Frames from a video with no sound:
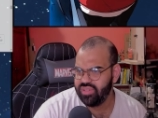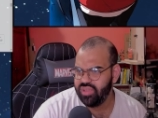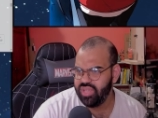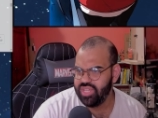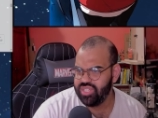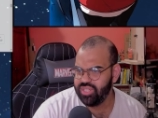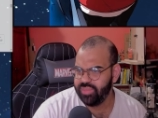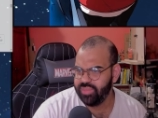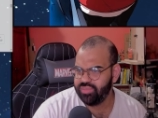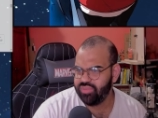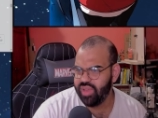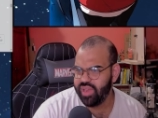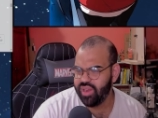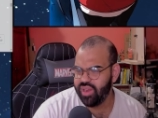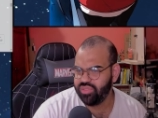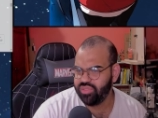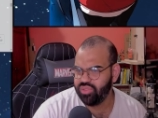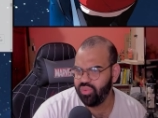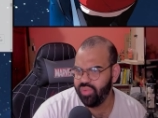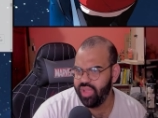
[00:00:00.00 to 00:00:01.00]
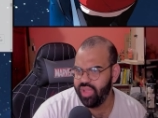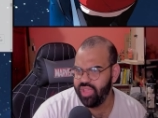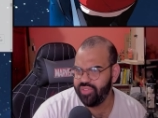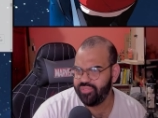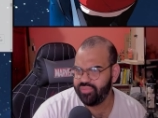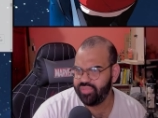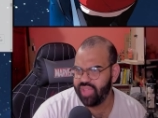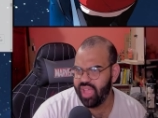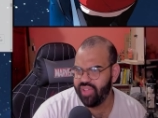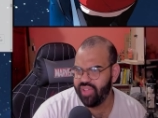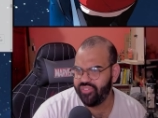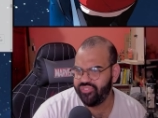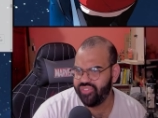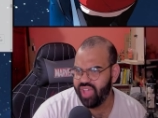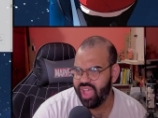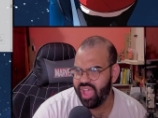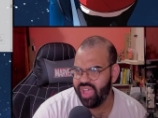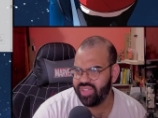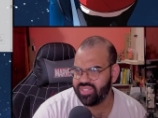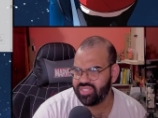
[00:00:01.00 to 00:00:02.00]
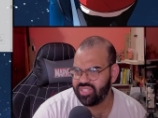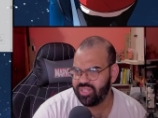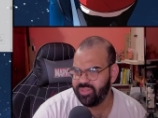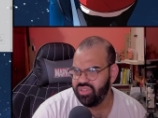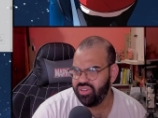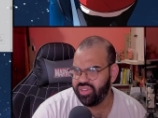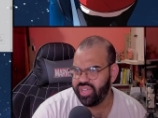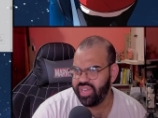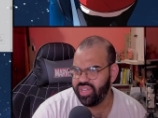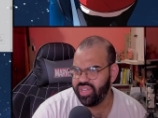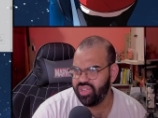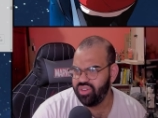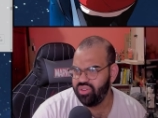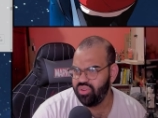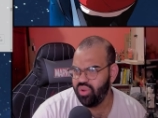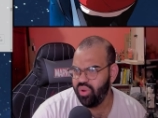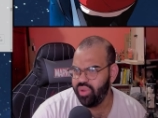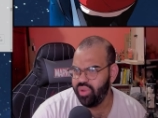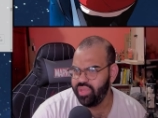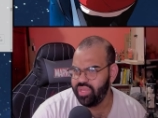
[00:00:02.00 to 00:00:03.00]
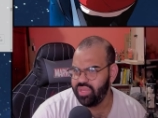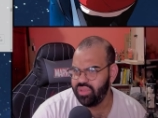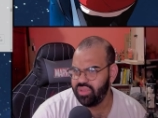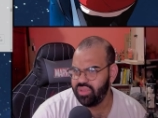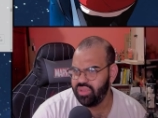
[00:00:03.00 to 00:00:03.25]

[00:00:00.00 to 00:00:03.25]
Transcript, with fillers: He jumped right out the way that fast. You're getting annoying.